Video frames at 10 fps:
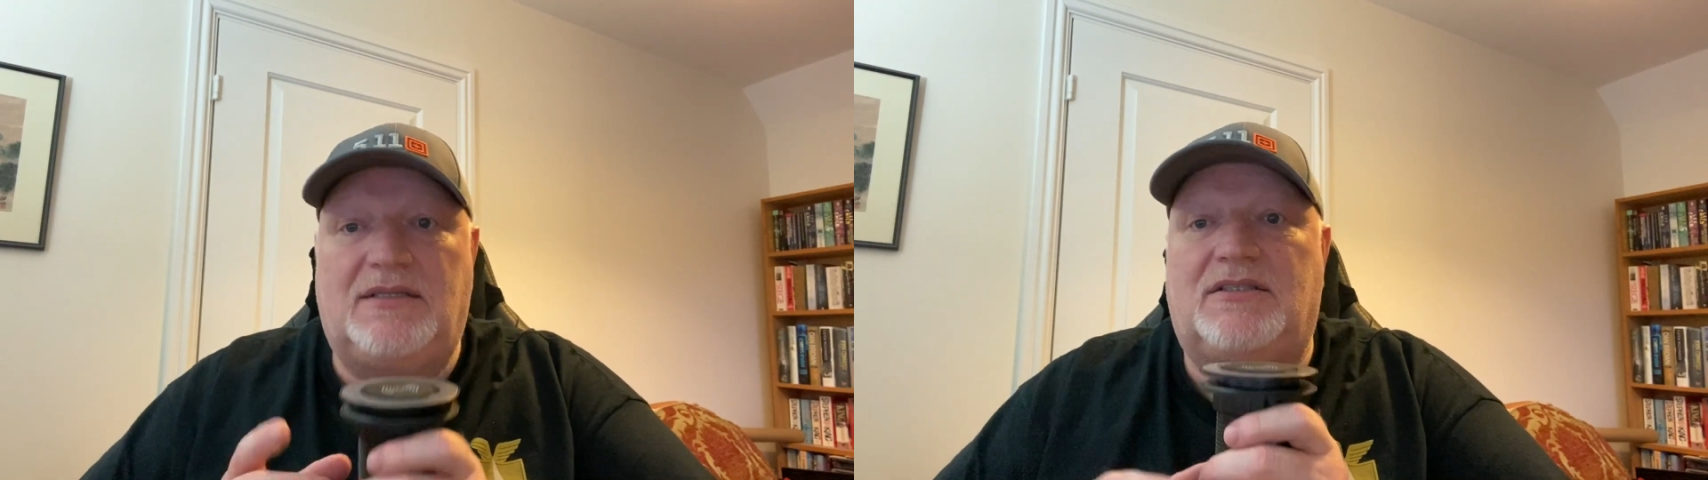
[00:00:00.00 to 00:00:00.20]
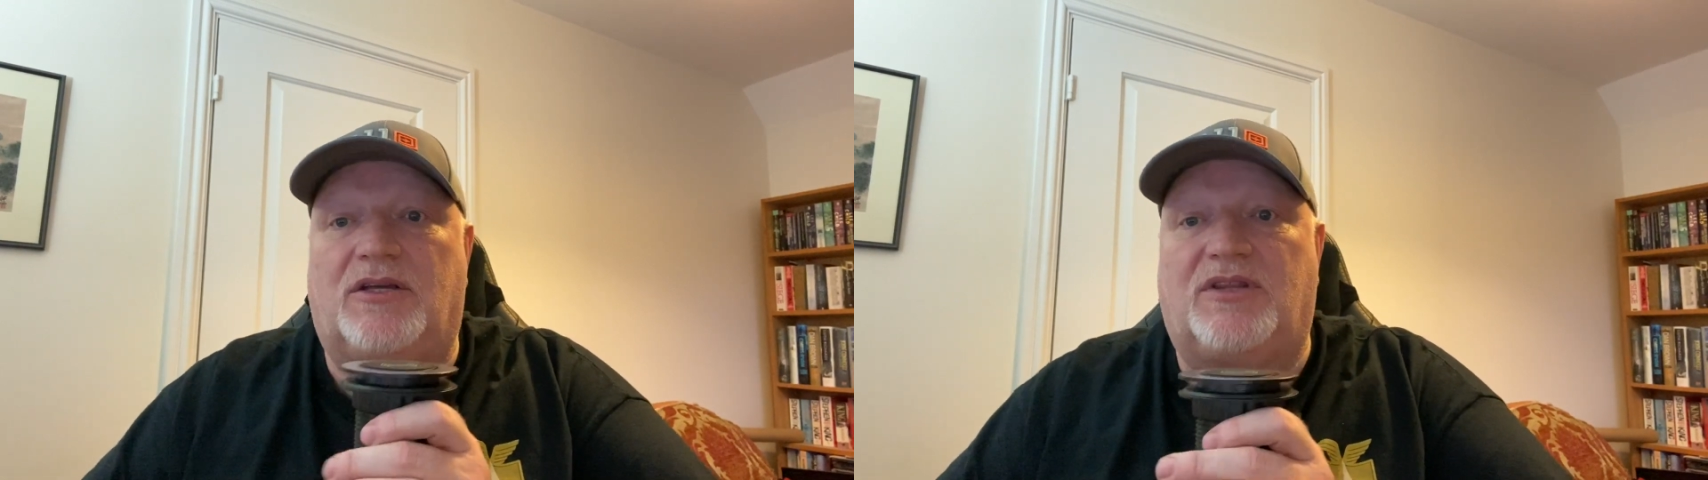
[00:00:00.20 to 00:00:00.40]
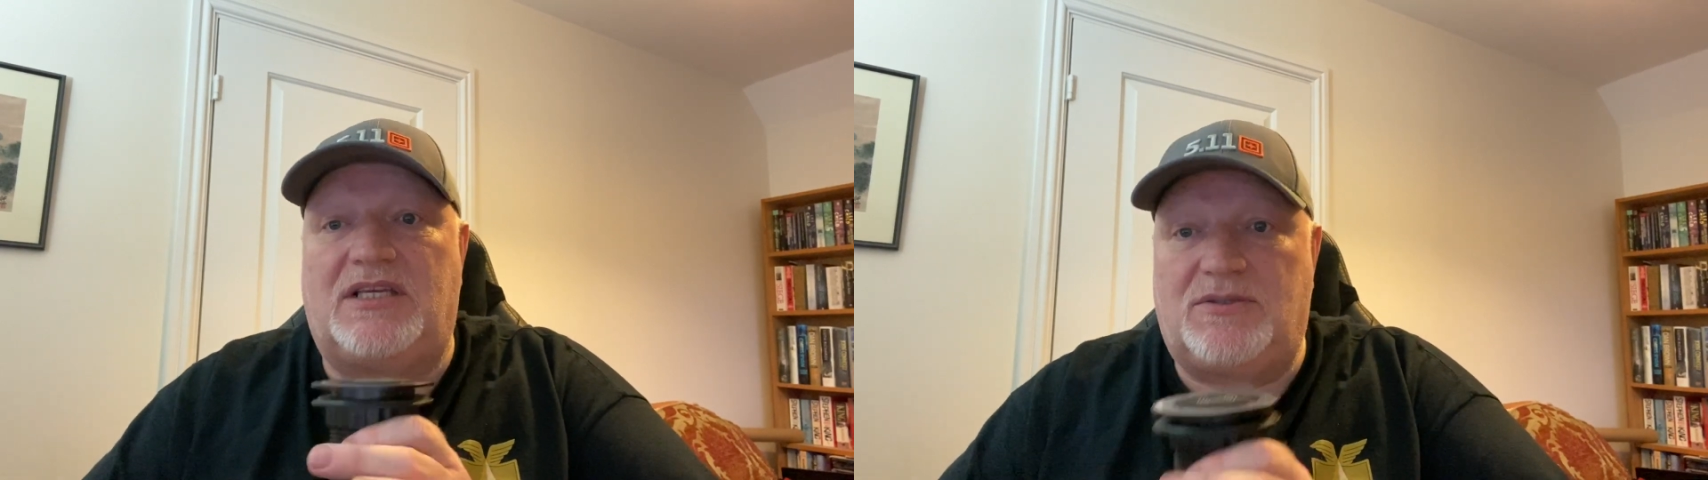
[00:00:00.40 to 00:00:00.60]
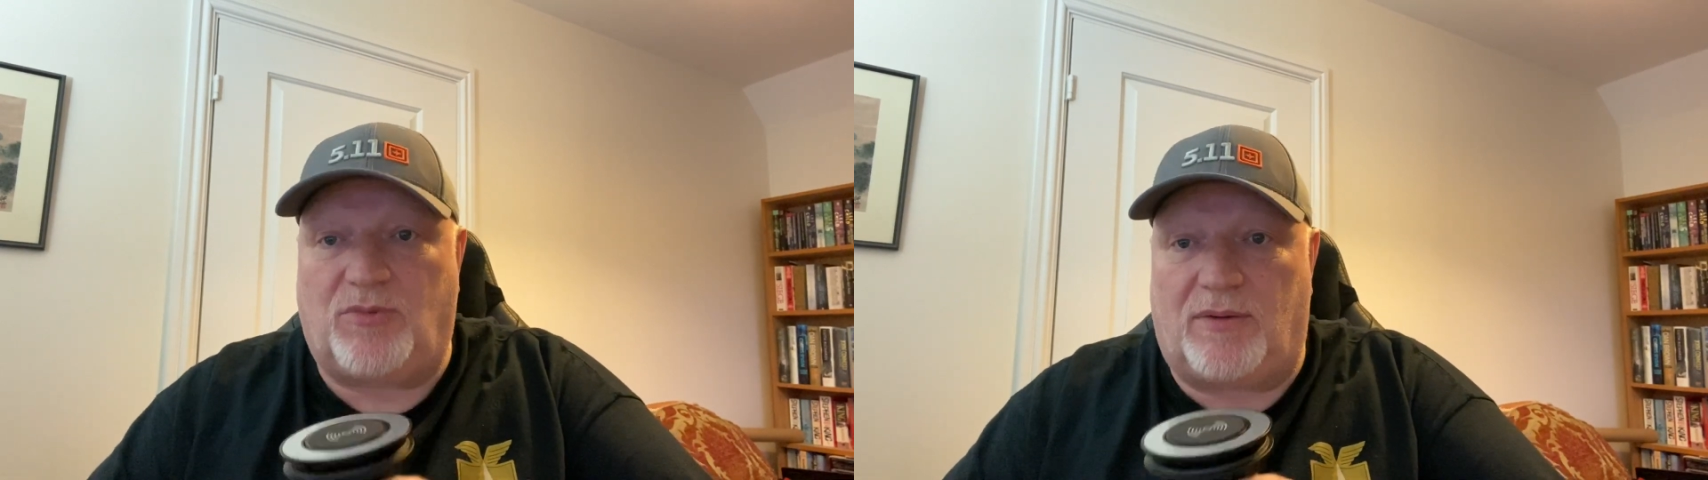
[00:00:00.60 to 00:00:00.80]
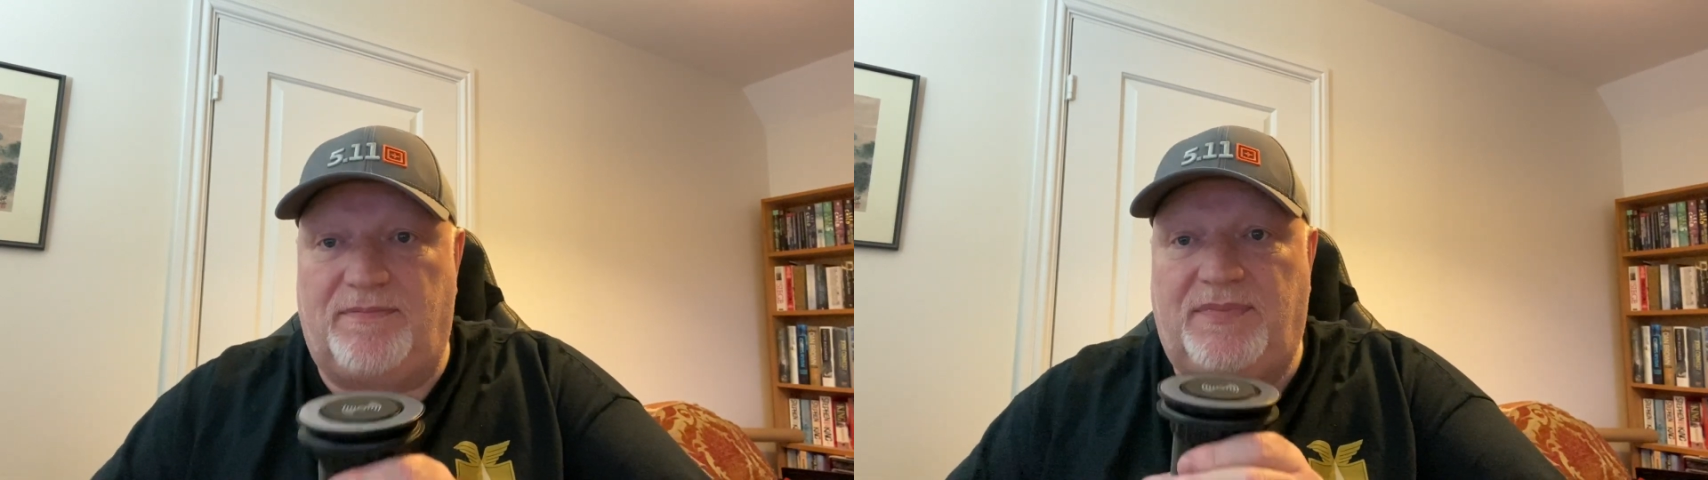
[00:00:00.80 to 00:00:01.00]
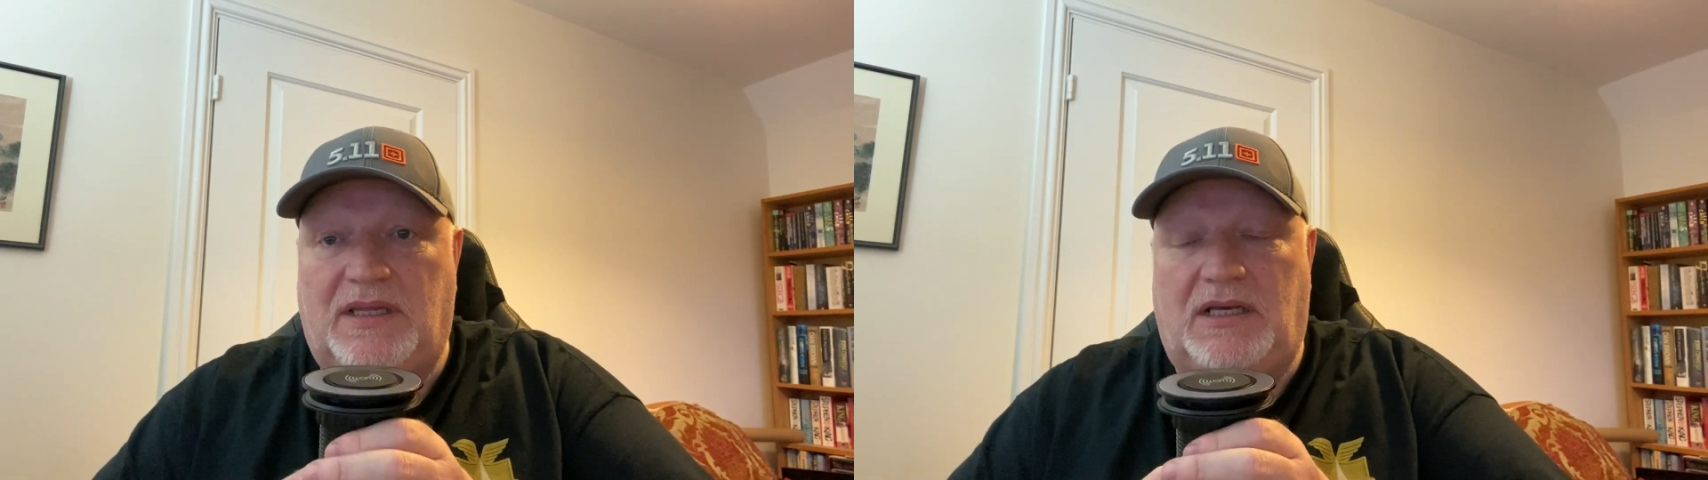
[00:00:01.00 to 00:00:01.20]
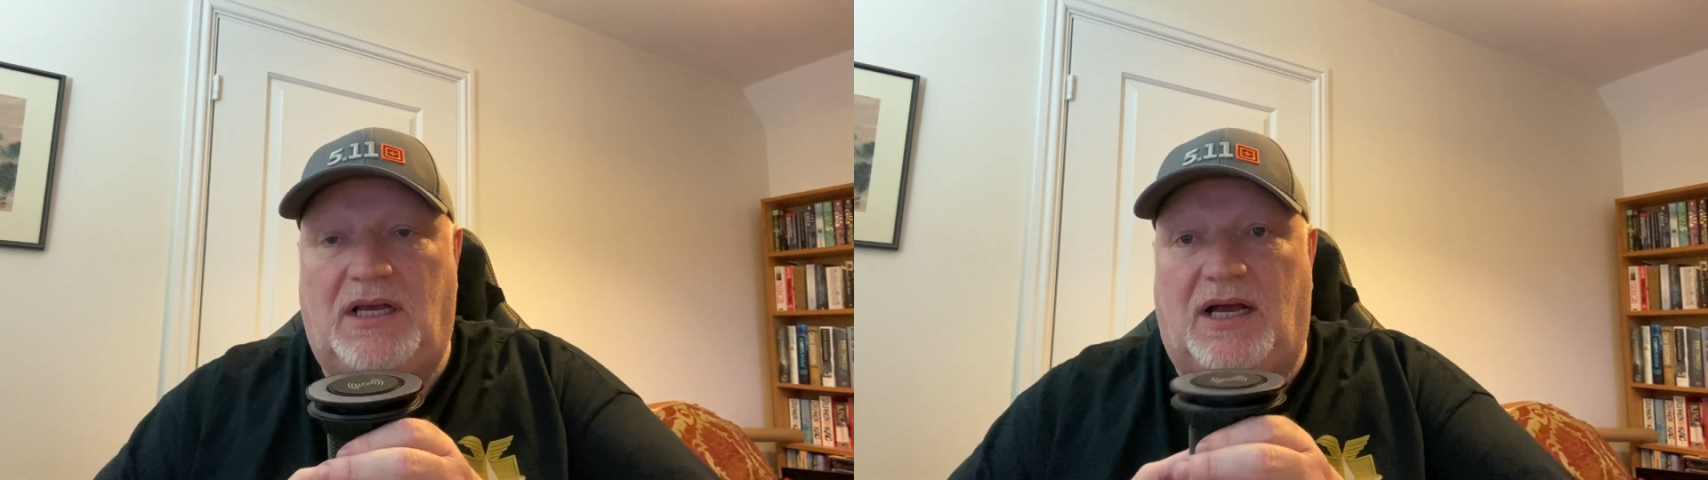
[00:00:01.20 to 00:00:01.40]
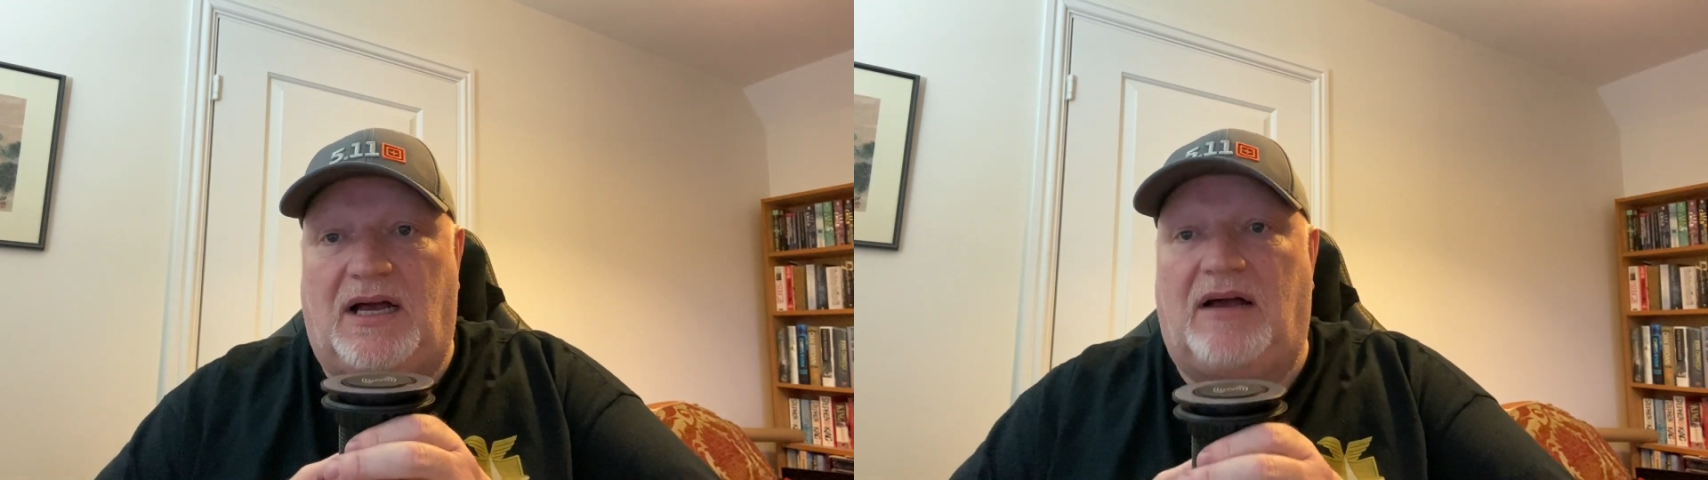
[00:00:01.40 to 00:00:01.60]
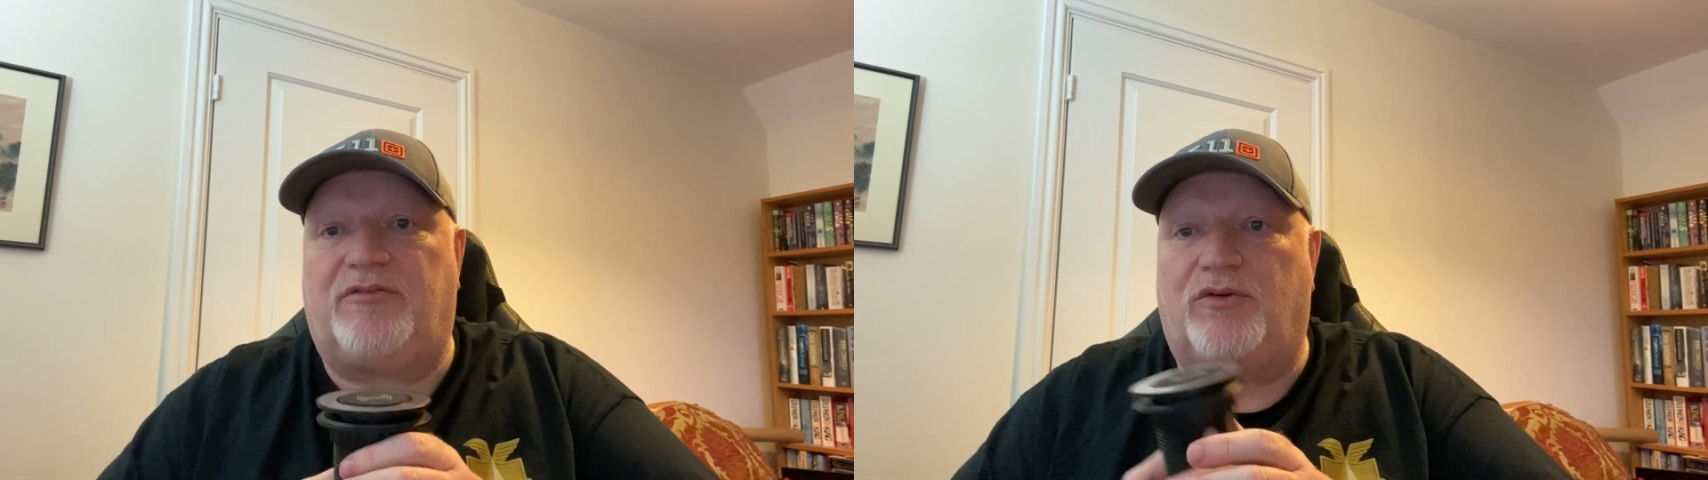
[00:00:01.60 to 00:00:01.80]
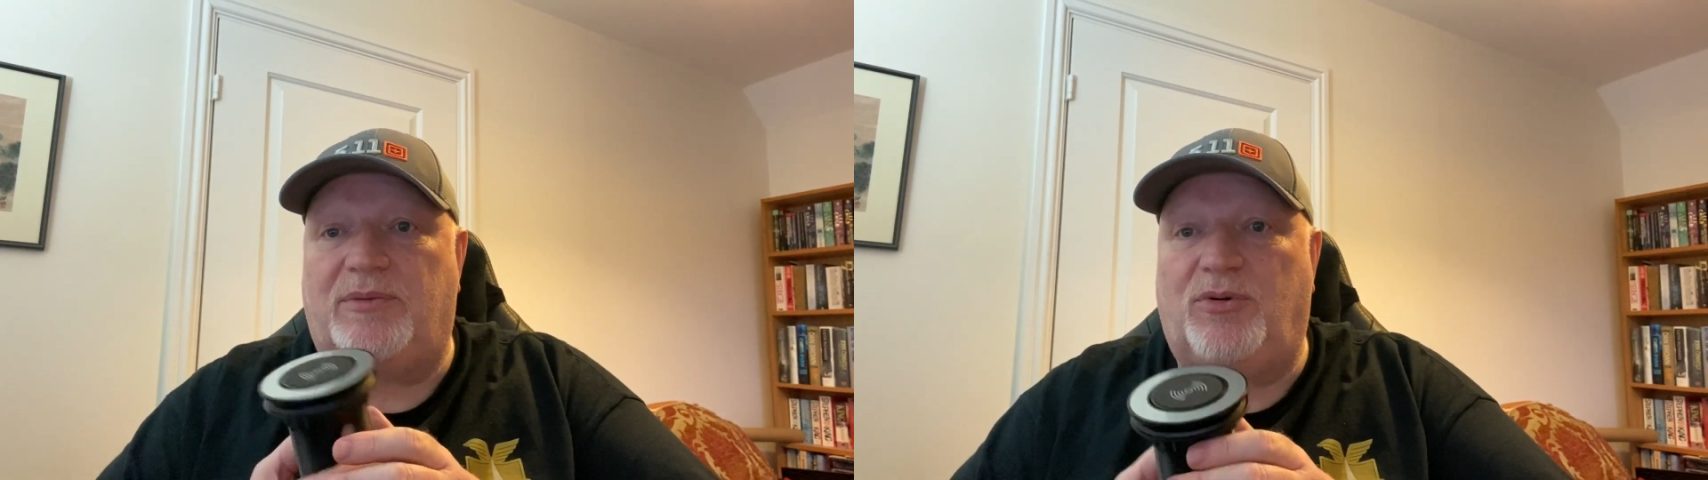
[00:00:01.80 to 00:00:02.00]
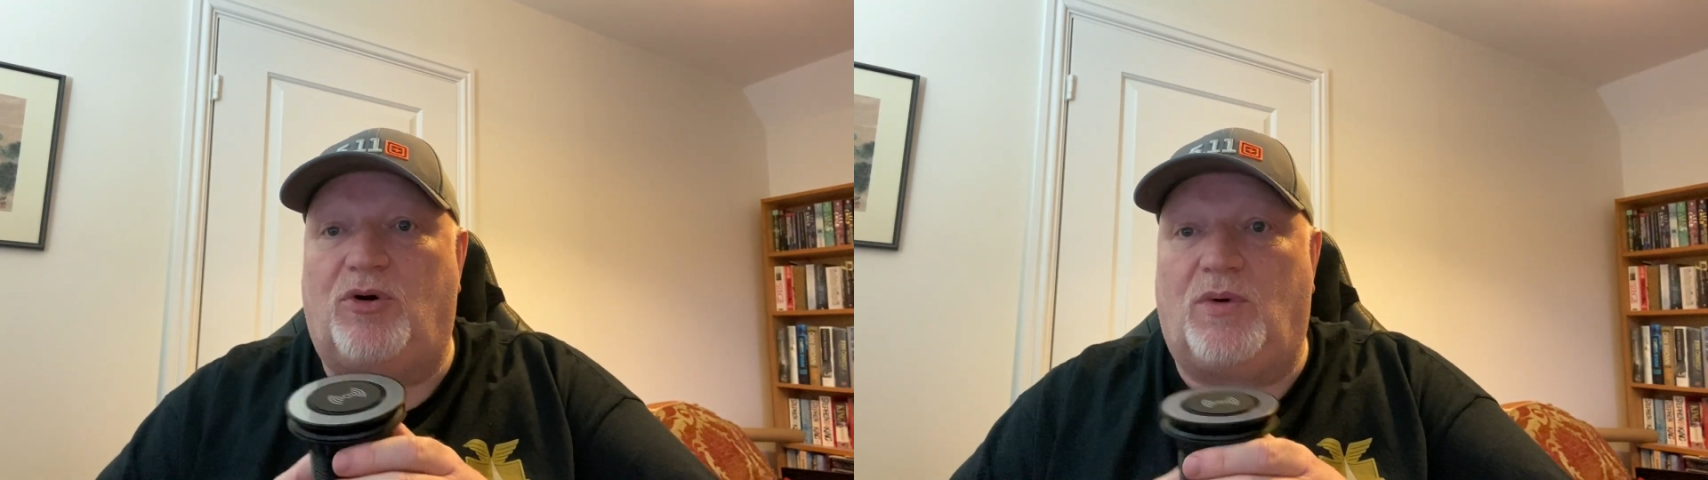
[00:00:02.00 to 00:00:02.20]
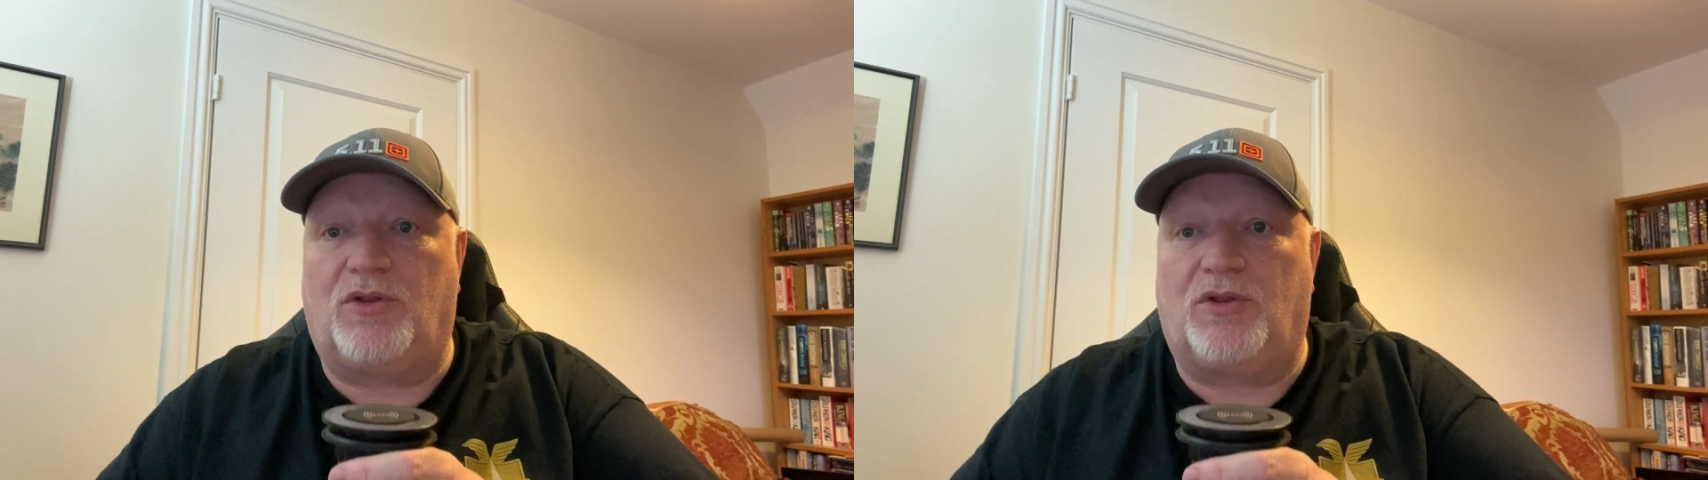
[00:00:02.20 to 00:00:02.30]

so this one, I've already bought